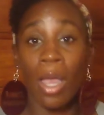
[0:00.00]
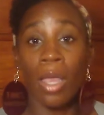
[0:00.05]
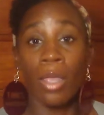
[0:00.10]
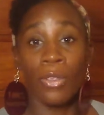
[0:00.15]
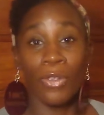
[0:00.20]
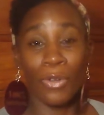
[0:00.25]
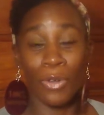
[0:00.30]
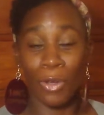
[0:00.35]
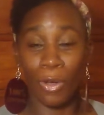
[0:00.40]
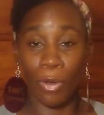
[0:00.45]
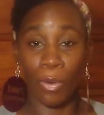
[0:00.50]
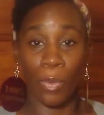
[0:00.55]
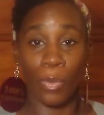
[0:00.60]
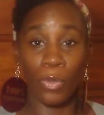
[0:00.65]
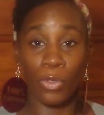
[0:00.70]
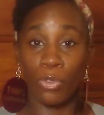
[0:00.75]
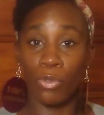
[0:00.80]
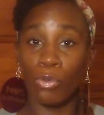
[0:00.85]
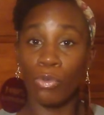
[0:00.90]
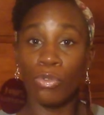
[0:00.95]
you
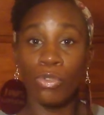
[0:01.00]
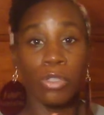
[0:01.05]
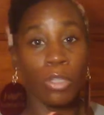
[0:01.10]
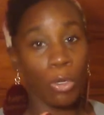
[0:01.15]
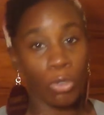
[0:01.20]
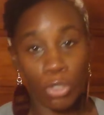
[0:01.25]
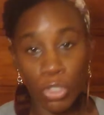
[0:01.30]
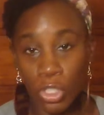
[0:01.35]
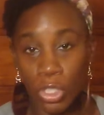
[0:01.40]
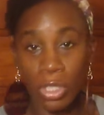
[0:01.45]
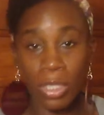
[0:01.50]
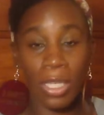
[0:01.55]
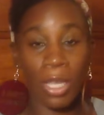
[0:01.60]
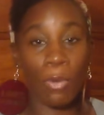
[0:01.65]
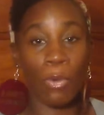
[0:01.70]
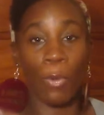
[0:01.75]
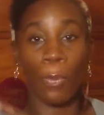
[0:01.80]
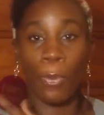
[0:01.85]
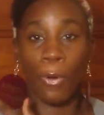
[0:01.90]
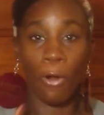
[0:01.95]
know, use lotions
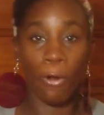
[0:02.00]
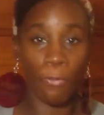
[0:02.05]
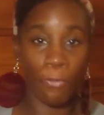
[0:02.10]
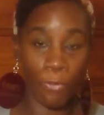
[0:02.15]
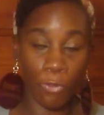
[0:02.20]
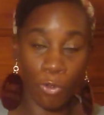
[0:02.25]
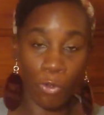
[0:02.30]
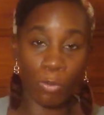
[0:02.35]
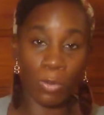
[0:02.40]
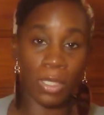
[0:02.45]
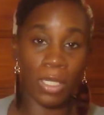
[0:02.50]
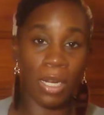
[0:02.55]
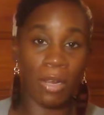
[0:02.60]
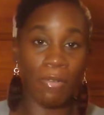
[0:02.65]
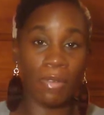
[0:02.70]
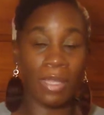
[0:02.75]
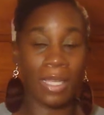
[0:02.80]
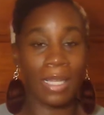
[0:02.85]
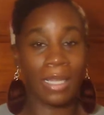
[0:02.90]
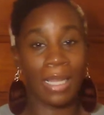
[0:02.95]
that were perfumed and
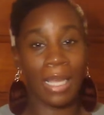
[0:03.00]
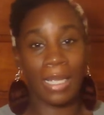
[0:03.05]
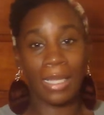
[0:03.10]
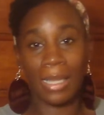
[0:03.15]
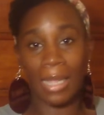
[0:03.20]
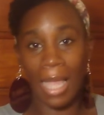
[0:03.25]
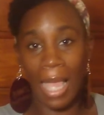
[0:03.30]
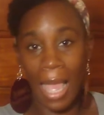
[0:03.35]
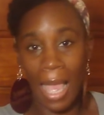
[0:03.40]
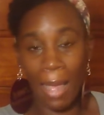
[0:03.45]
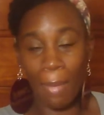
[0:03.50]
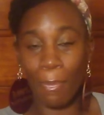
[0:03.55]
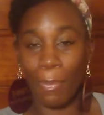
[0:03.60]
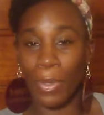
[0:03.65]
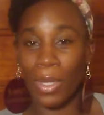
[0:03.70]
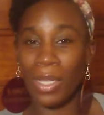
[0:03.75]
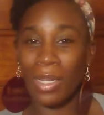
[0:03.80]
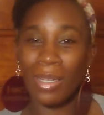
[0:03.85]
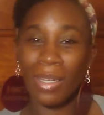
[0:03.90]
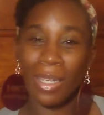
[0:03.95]
everything like that,
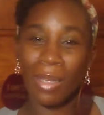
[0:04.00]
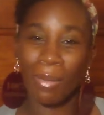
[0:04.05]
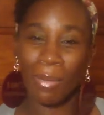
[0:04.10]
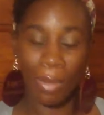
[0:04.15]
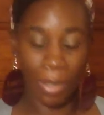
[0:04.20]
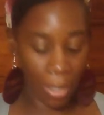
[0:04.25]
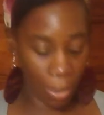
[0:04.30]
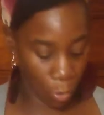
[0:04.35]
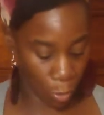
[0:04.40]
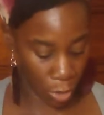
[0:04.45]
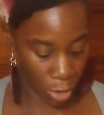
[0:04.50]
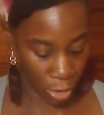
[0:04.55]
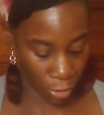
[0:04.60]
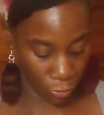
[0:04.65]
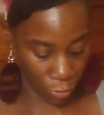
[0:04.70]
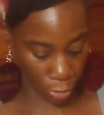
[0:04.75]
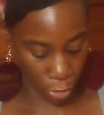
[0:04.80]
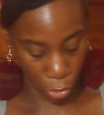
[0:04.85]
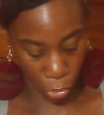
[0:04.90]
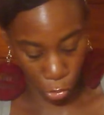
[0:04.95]
but it
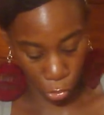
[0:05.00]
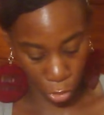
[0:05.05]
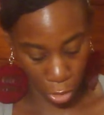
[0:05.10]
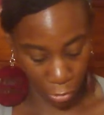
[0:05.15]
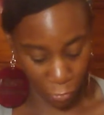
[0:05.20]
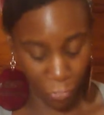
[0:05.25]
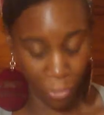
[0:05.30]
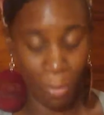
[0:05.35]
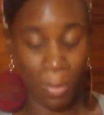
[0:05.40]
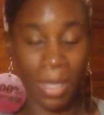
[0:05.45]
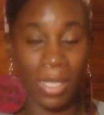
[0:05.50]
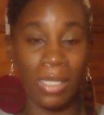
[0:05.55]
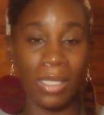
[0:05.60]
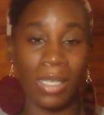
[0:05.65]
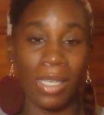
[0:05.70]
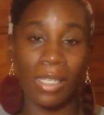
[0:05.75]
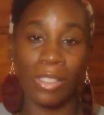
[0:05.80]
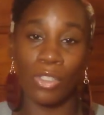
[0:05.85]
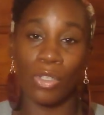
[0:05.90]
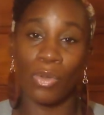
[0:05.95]
wasn't really too good for my
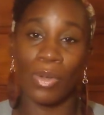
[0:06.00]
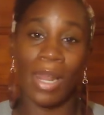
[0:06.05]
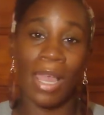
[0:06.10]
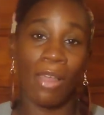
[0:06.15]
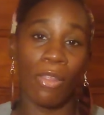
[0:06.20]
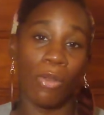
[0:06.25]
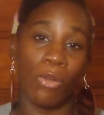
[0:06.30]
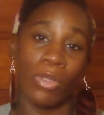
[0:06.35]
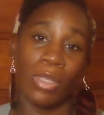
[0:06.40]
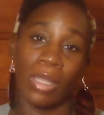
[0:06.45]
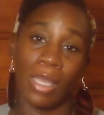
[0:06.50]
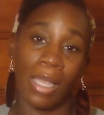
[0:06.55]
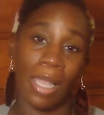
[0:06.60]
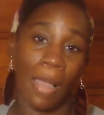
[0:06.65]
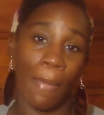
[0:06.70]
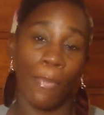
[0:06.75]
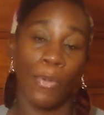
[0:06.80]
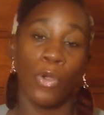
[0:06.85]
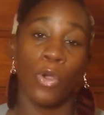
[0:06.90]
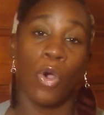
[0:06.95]
skin. So now the only thing
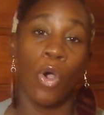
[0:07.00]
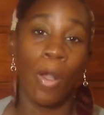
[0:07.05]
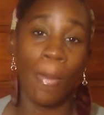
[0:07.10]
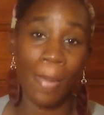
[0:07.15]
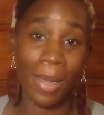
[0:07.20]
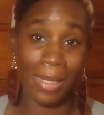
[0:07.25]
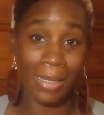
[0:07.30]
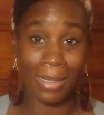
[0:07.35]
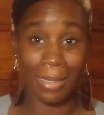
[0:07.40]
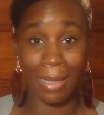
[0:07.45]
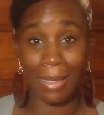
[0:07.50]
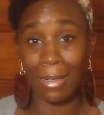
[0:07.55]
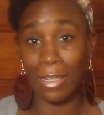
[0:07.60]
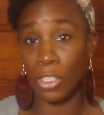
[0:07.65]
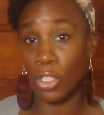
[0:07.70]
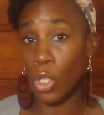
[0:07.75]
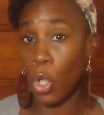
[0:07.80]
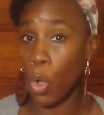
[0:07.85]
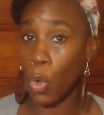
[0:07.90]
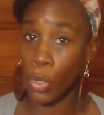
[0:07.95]
I put on my skin
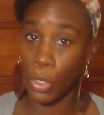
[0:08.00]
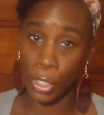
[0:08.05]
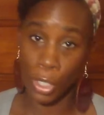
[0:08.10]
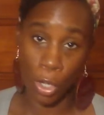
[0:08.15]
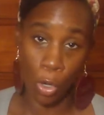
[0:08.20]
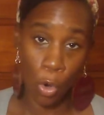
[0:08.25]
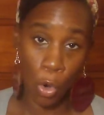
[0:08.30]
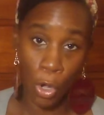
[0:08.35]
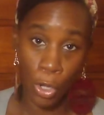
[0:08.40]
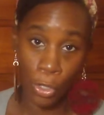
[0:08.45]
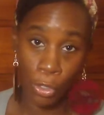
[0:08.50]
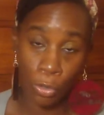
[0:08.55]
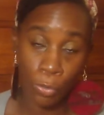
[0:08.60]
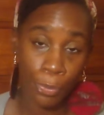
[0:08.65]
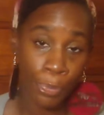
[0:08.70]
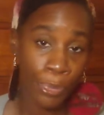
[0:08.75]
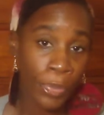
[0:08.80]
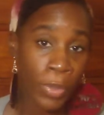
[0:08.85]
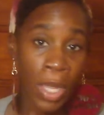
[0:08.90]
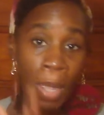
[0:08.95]
is coconut oil.
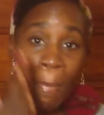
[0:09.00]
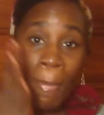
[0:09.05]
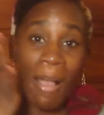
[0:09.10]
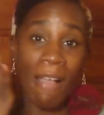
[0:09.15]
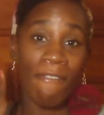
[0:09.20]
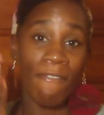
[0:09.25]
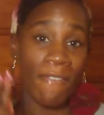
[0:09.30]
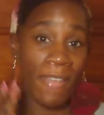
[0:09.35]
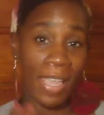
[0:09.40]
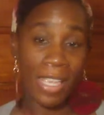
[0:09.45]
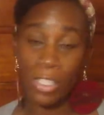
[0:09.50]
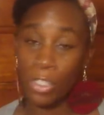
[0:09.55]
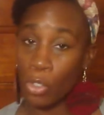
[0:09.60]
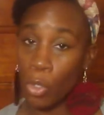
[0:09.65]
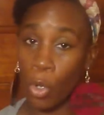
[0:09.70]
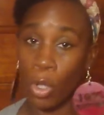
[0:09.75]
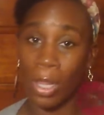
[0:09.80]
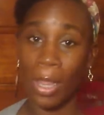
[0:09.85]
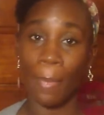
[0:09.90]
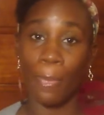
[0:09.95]
My face,
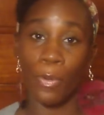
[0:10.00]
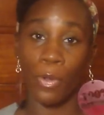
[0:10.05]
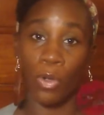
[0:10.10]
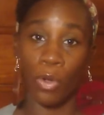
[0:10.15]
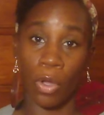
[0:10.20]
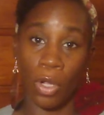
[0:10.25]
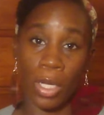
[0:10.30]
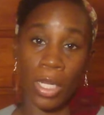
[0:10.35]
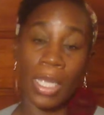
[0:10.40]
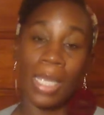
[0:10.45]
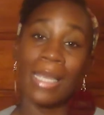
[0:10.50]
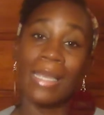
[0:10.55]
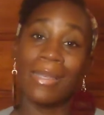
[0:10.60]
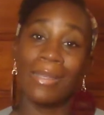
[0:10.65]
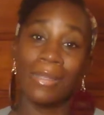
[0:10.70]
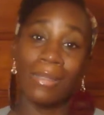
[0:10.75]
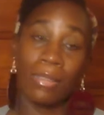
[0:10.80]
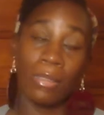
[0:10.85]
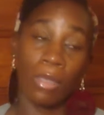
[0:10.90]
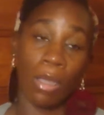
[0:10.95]
all I put on it
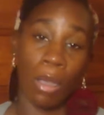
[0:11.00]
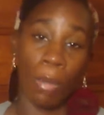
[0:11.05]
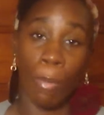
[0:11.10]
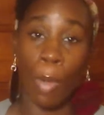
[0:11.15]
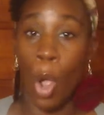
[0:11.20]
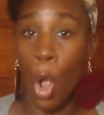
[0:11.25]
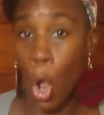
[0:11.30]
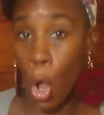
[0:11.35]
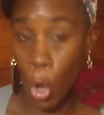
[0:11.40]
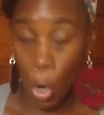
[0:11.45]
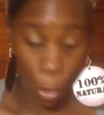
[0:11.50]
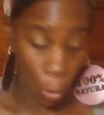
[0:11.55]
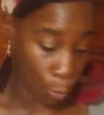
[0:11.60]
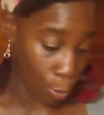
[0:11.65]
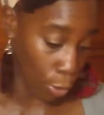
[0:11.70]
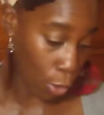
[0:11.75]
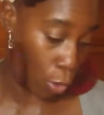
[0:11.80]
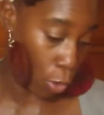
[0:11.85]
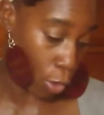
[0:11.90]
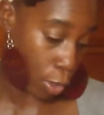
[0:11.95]
is um, jojoba
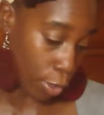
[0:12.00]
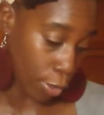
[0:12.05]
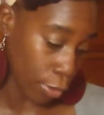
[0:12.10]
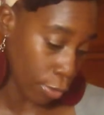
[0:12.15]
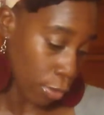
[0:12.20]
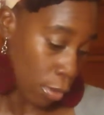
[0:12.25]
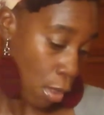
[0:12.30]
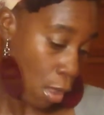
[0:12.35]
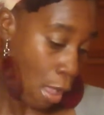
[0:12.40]
oil.